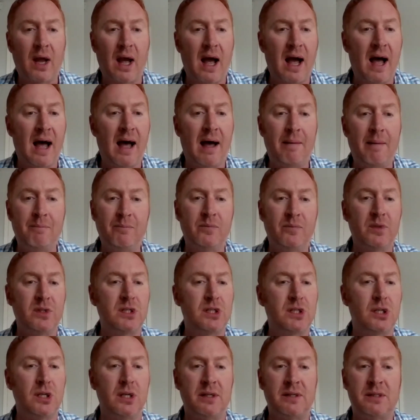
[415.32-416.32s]

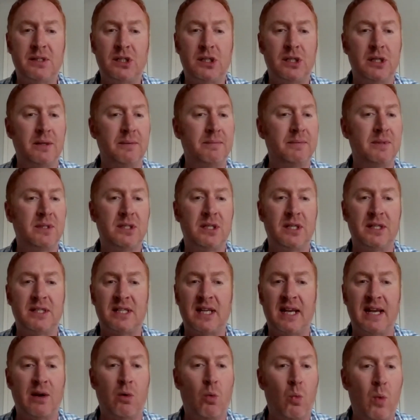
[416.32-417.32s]
to
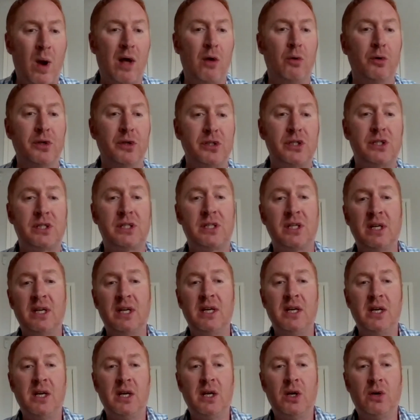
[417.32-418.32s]
take wellness
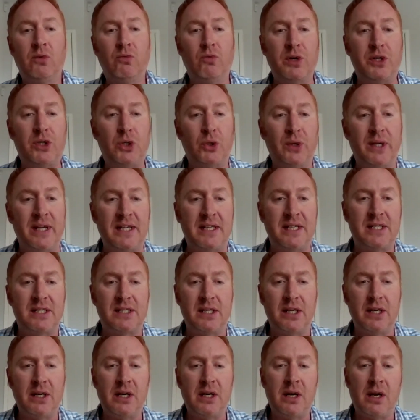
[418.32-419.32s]
retreats
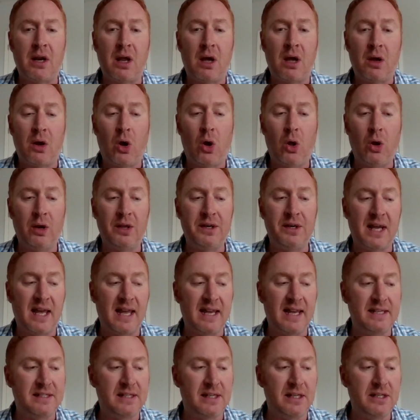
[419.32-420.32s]
and
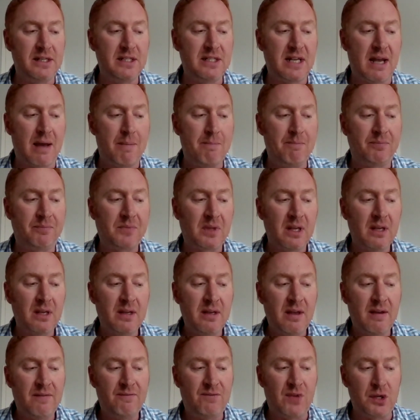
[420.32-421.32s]
holidays. And
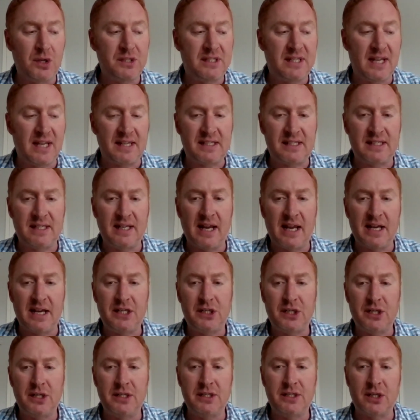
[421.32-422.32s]
those
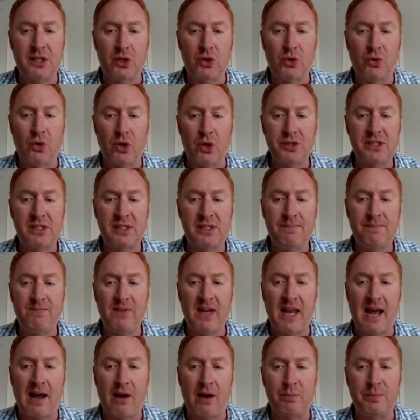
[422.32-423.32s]
destinations across
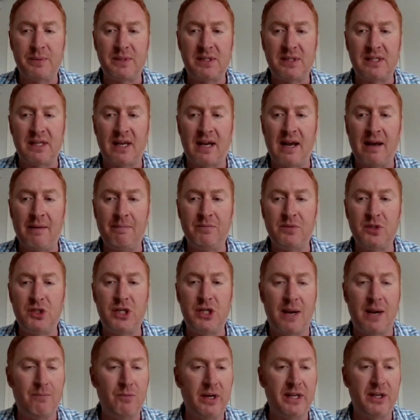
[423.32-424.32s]
the Alps
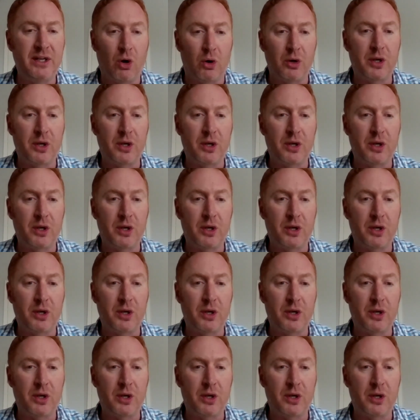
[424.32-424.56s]
generally got